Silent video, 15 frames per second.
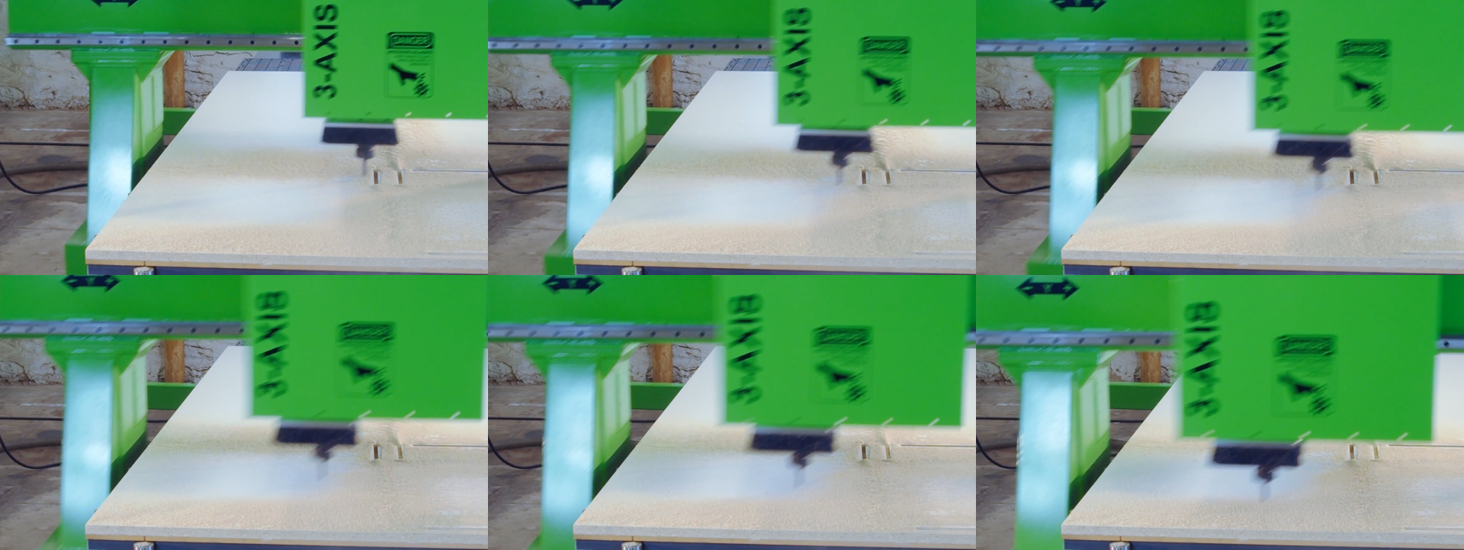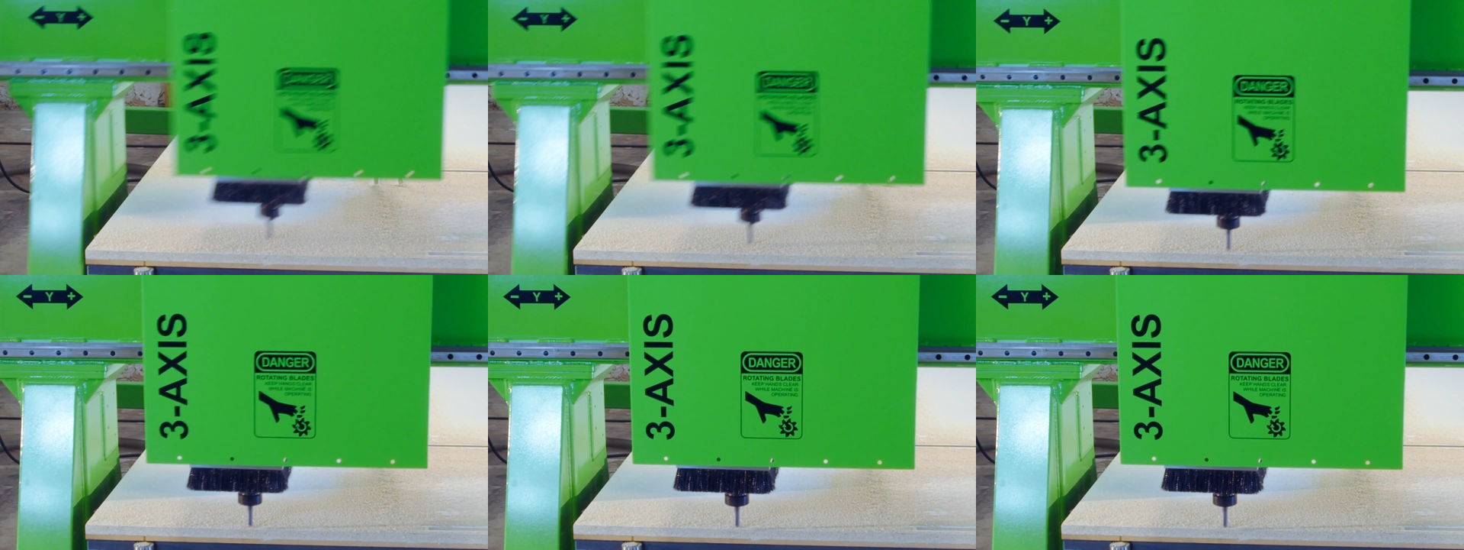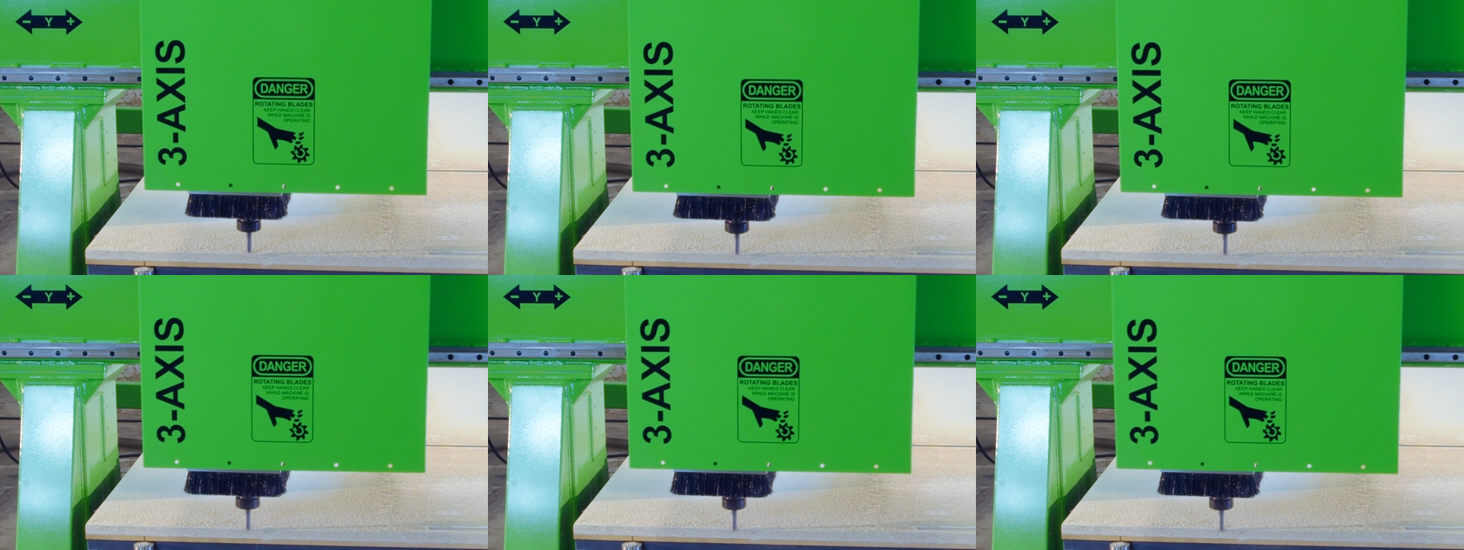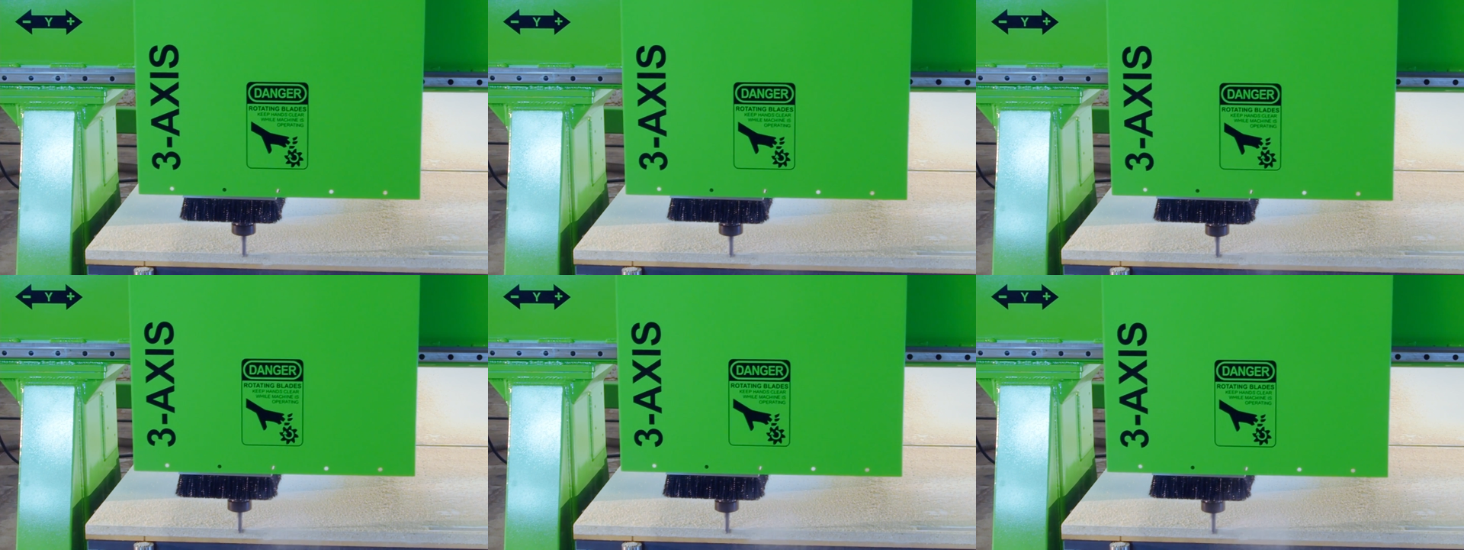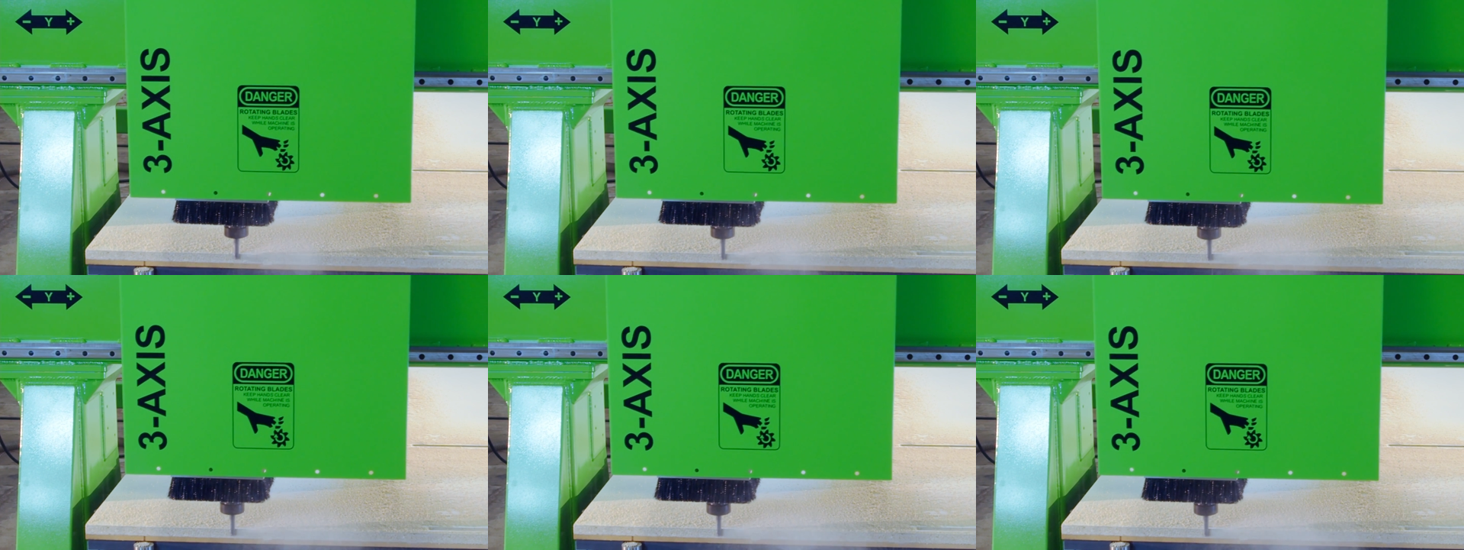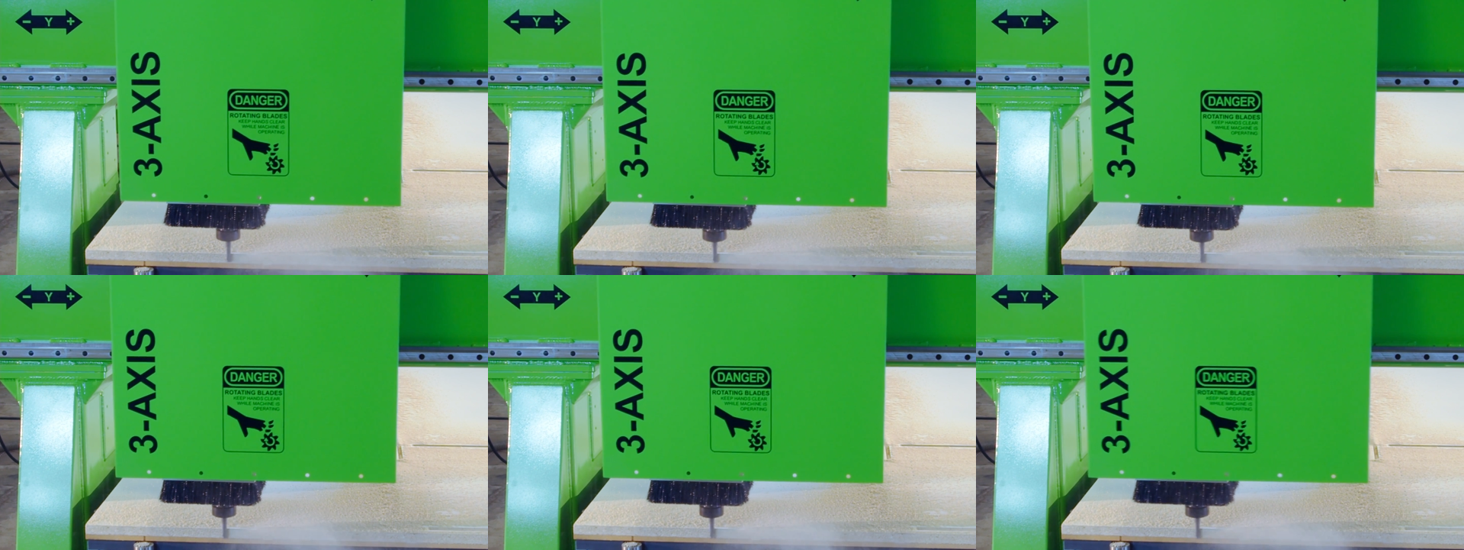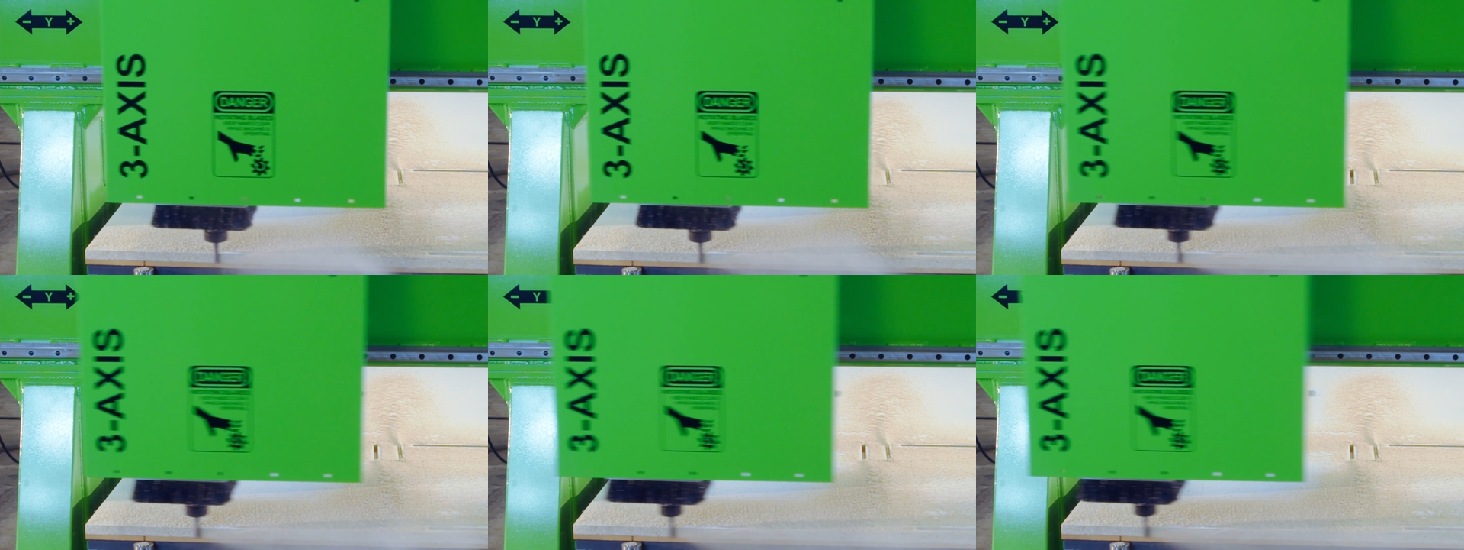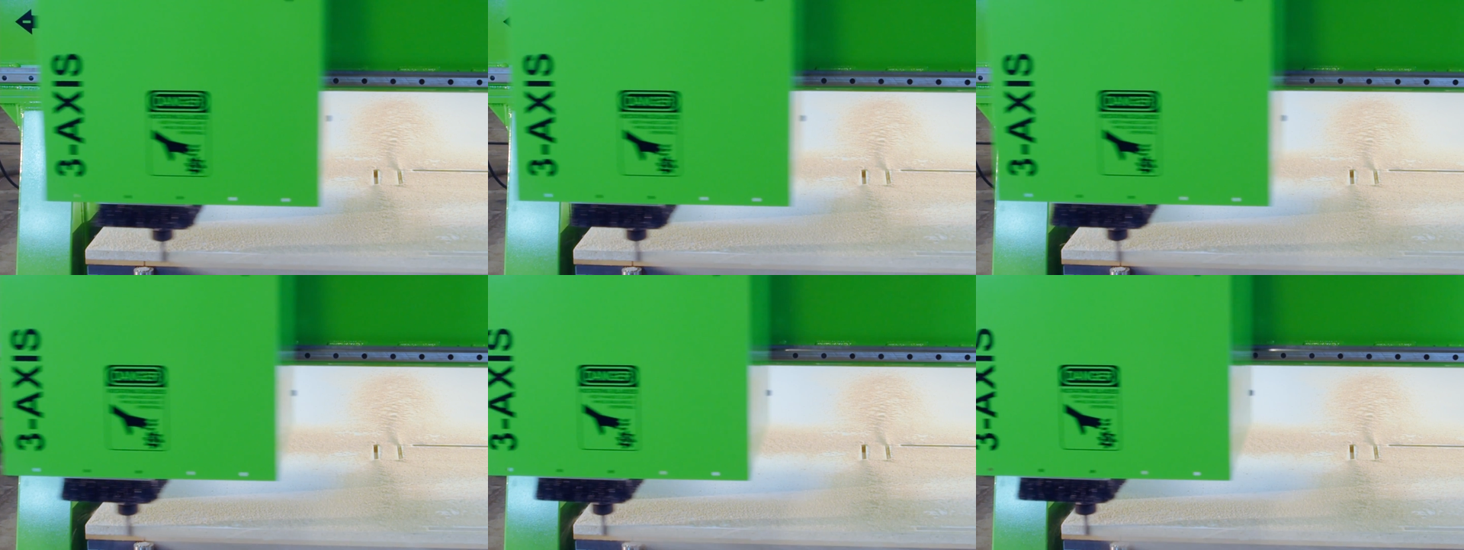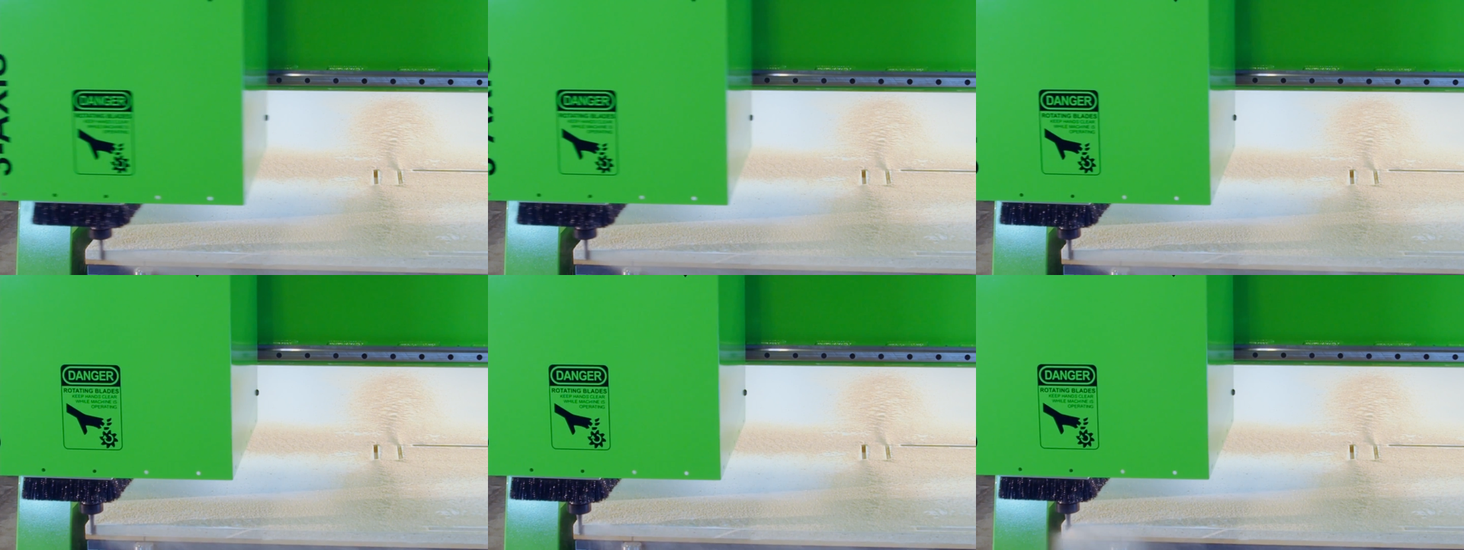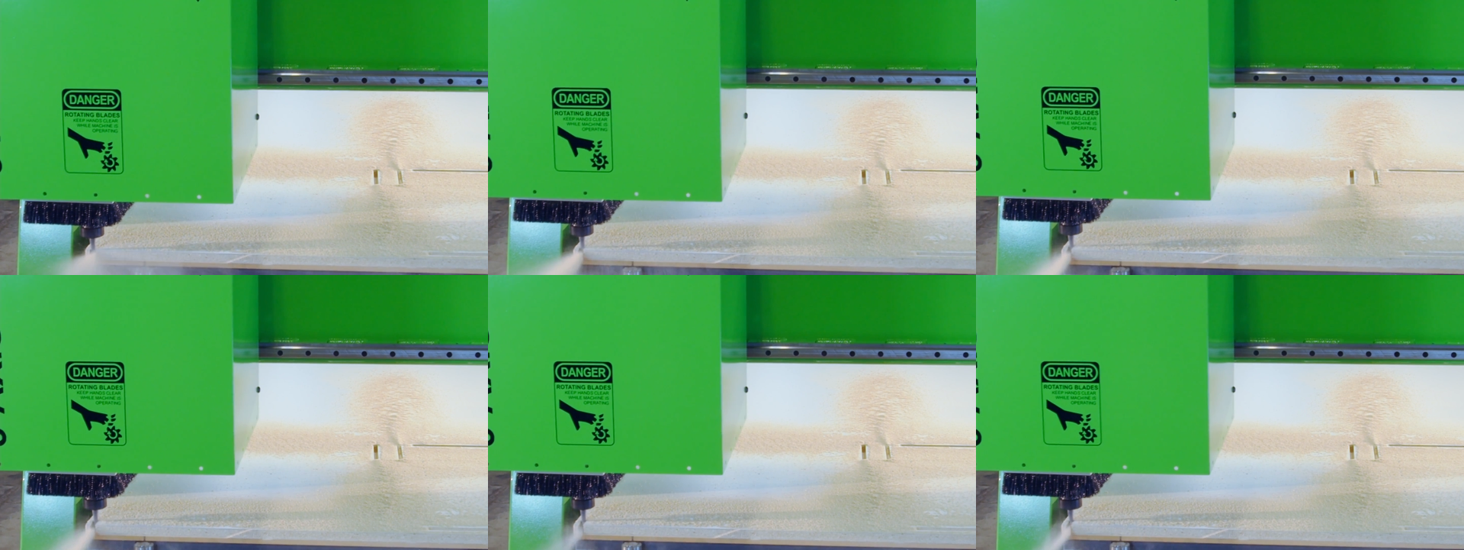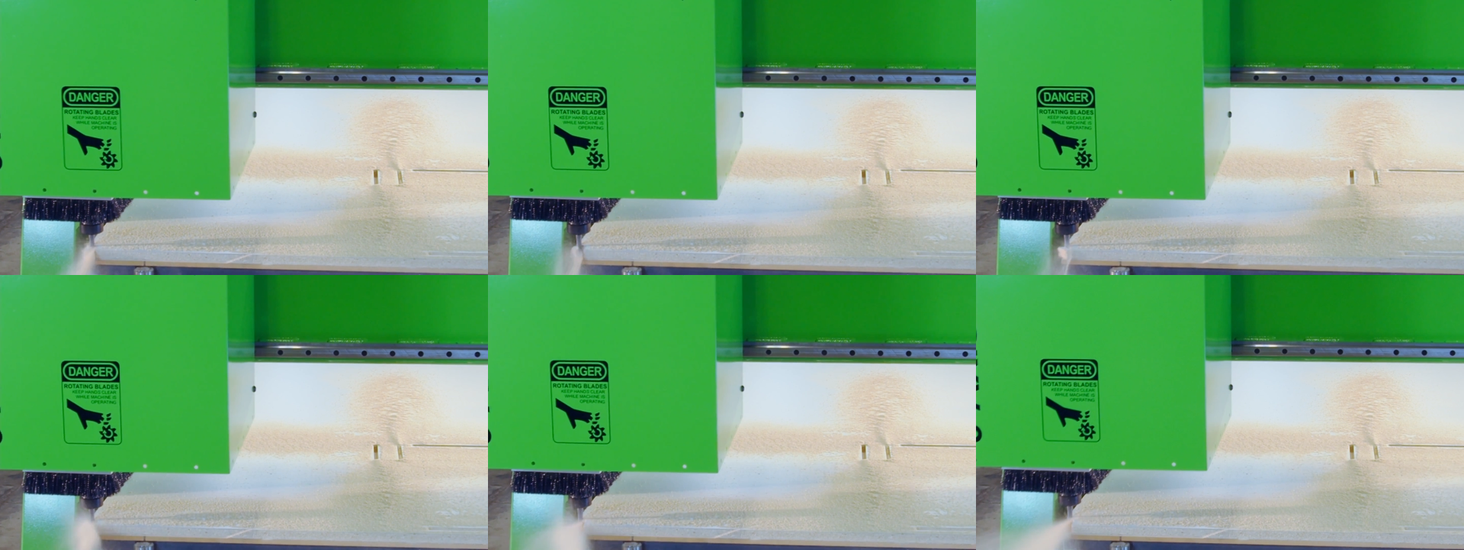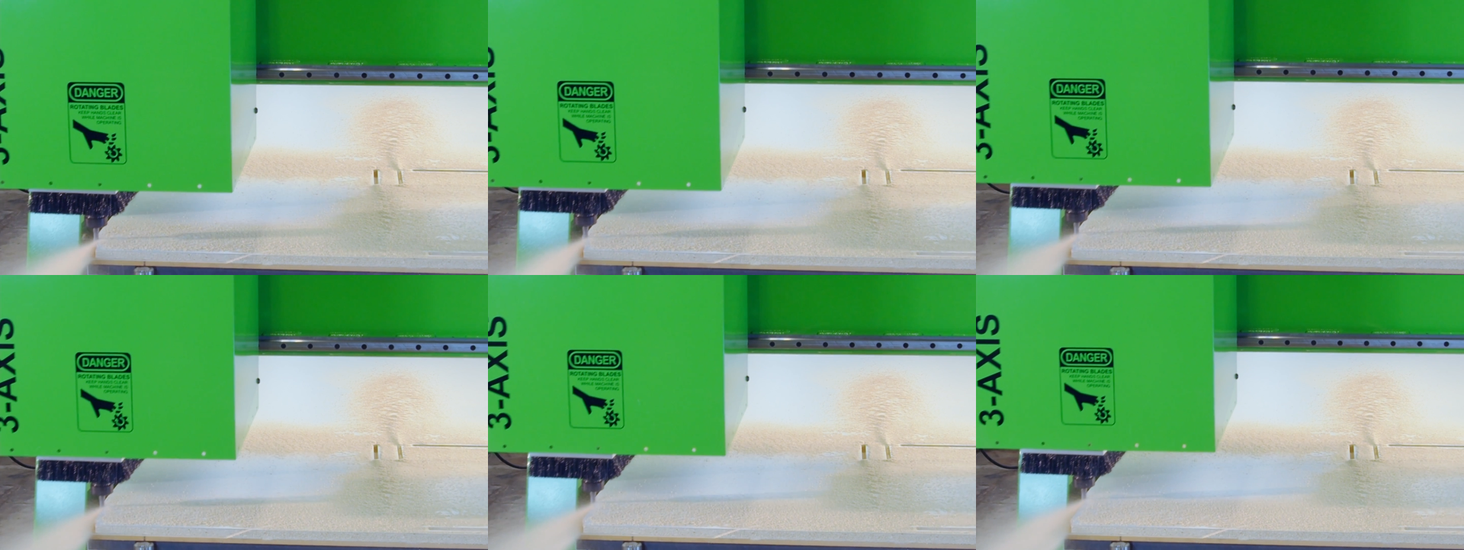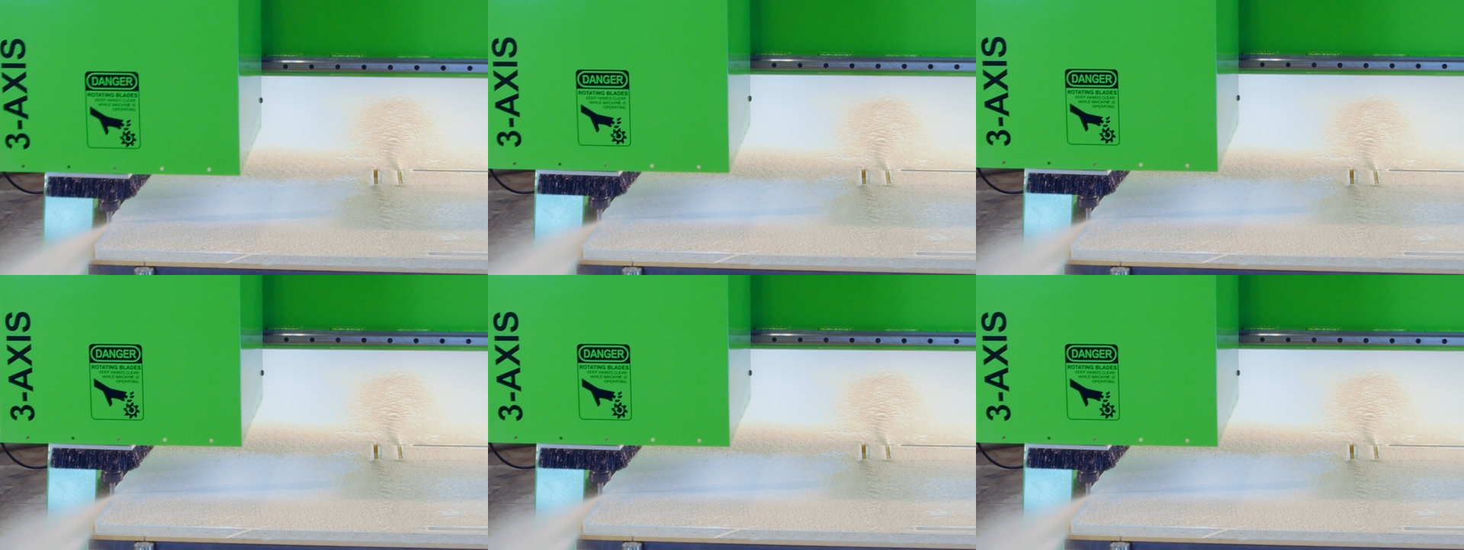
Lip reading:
[unreadable: no face in view]